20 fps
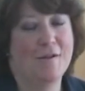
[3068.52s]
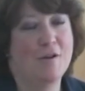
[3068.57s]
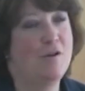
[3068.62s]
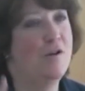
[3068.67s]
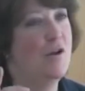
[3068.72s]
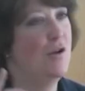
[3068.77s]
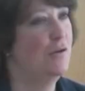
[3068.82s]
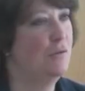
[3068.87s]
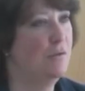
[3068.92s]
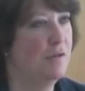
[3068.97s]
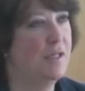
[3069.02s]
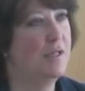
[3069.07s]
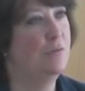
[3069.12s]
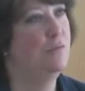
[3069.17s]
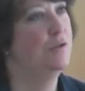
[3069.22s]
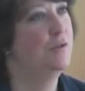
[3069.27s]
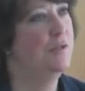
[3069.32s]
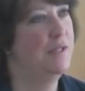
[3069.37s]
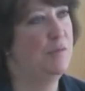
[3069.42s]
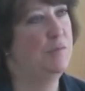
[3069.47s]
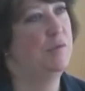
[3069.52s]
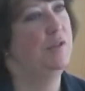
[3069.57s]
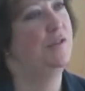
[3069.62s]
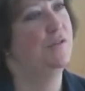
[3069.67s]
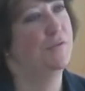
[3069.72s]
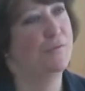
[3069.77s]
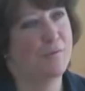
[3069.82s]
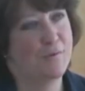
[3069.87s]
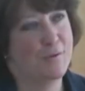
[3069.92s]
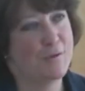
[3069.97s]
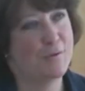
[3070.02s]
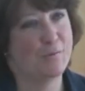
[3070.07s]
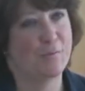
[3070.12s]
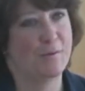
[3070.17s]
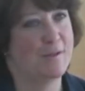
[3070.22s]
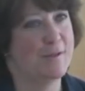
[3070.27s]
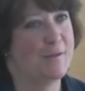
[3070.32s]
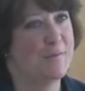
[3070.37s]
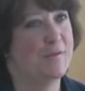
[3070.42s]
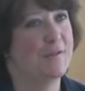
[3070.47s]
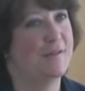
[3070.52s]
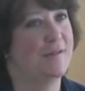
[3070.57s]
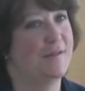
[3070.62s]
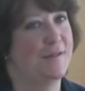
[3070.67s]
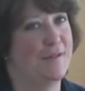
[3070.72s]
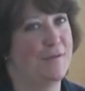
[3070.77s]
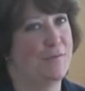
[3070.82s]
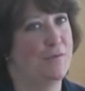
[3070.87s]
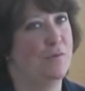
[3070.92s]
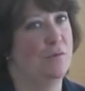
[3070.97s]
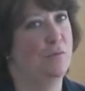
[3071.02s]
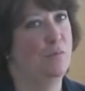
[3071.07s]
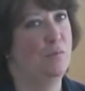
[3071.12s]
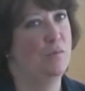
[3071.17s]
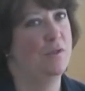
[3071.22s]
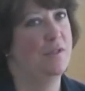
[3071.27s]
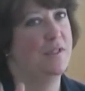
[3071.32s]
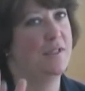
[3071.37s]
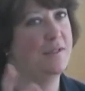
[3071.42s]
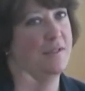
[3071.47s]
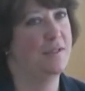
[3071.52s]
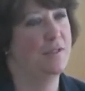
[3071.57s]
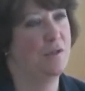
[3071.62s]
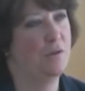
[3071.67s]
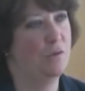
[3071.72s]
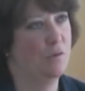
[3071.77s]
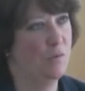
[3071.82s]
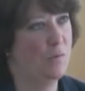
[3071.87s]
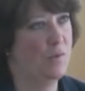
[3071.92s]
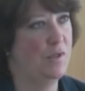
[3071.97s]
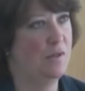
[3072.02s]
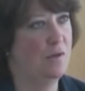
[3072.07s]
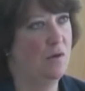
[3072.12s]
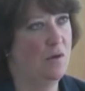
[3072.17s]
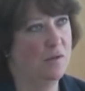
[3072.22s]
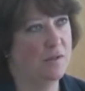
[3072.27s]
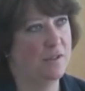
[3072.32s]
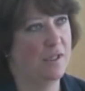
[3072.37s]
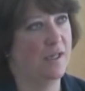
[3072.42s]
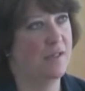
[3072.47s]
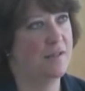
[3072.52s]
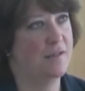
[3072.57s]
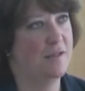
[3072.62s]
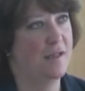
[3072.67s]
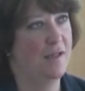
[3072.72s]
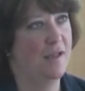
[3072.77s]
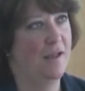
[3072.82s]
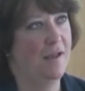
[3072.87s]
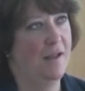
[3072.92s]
Not only would they be the first ones, but if you put it in a European context,